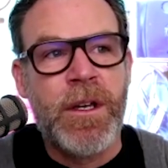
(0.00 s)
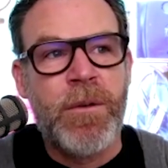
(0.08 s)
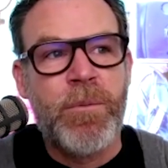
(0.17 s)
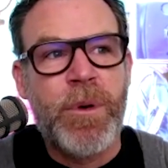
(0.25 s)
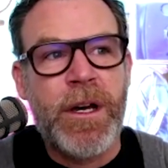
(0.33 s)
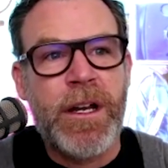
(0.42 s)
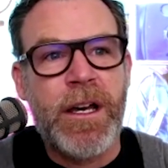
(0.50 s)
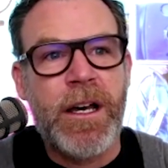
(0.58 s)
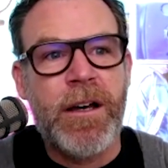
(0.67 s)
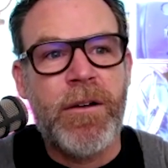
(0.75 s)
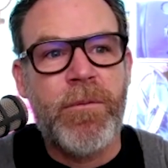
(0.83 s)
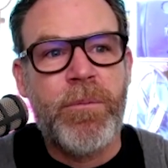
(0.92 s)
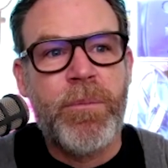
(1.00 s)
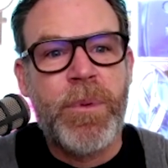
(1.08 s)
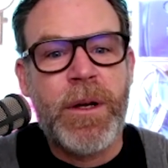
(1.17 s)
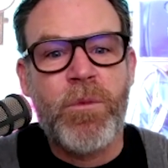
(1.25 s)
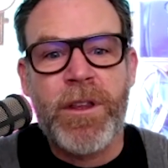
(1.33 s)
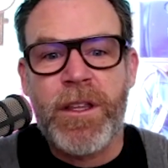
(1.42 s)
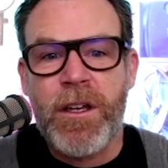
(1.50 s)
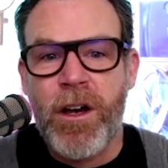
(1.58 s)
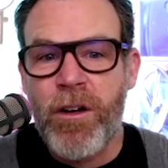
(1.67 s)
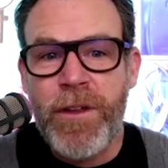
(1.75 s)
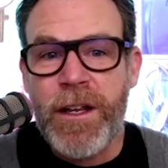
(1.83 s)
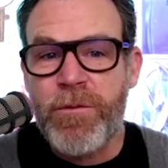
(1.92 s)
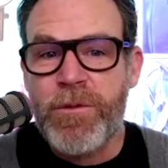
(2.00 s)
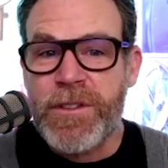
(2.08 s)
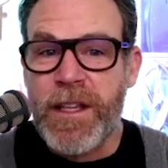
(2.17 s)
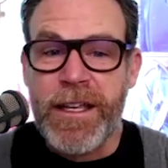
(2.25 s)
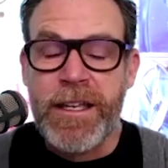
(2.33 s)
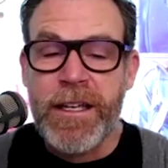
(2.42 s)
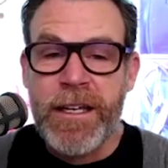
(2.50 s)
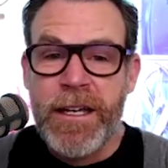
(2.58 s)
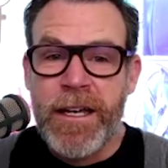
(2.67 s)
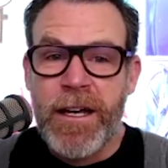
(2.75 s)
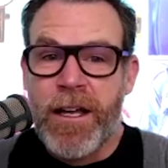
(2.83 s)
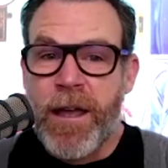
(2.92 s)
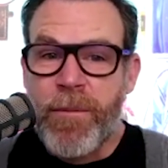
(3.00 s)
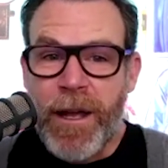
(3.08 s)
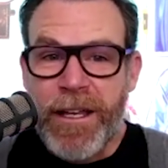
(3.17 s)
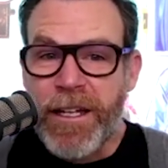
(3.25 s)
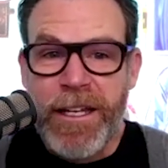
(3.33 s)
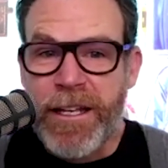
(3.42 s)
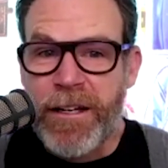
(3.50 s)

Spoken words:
with COVID, it was like, am I going to get